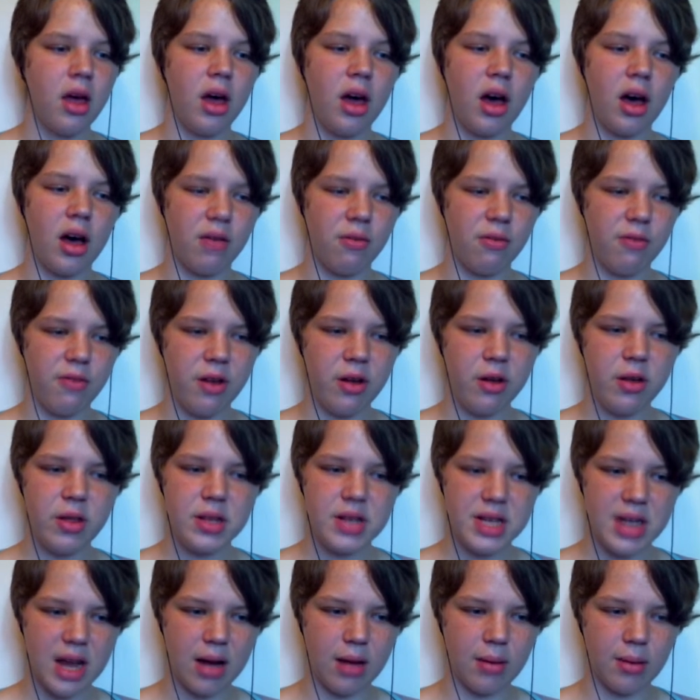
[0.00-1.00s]
I fear the
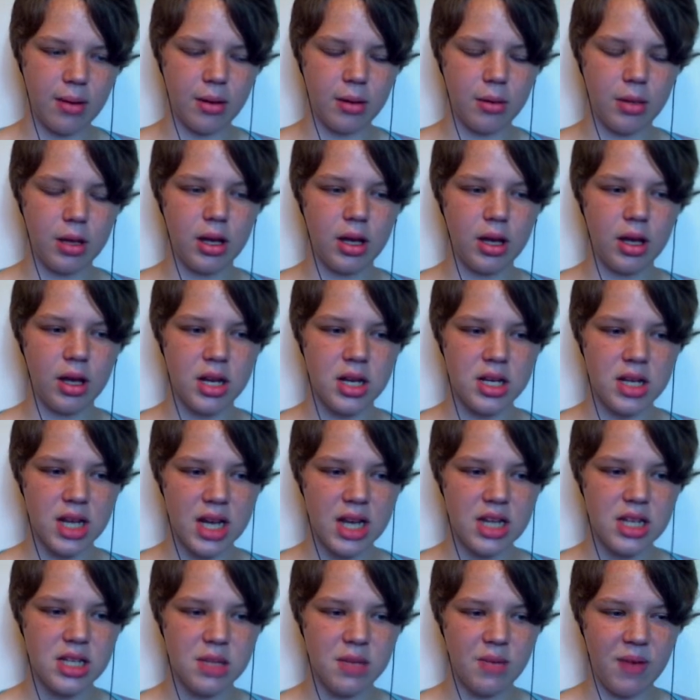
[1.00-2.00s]
tablet
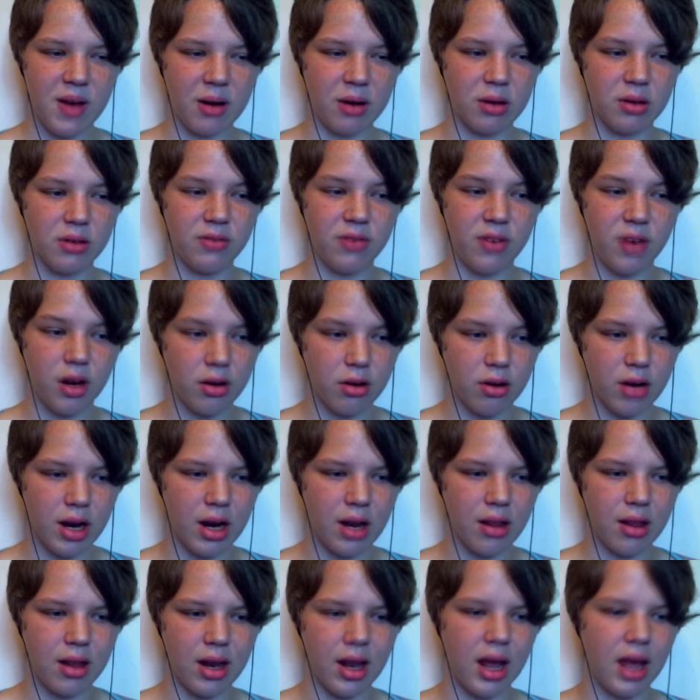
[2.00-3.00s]
contains a power far
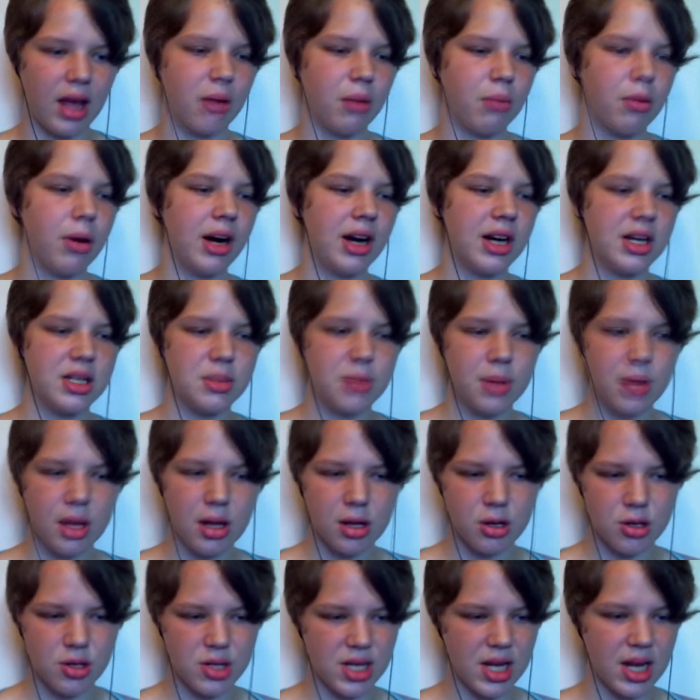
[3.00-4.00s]
greater than I can possibly
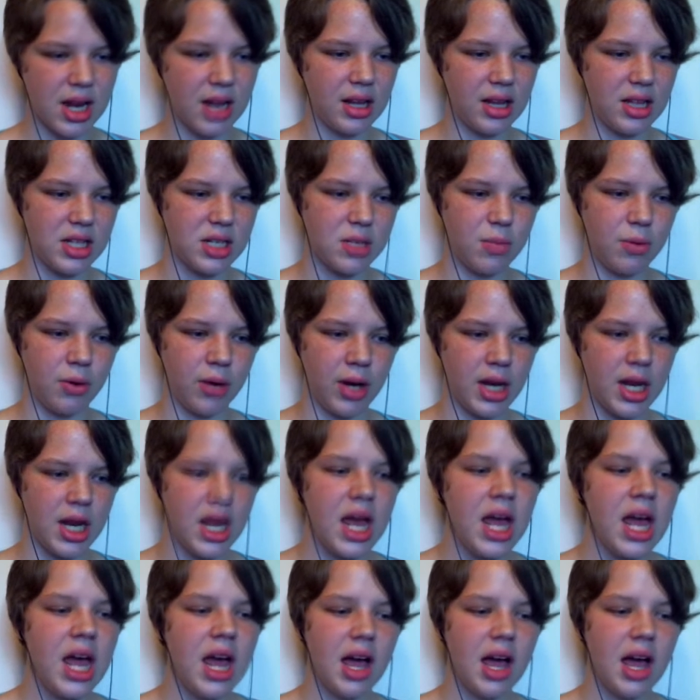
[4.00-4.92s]
understand at this point,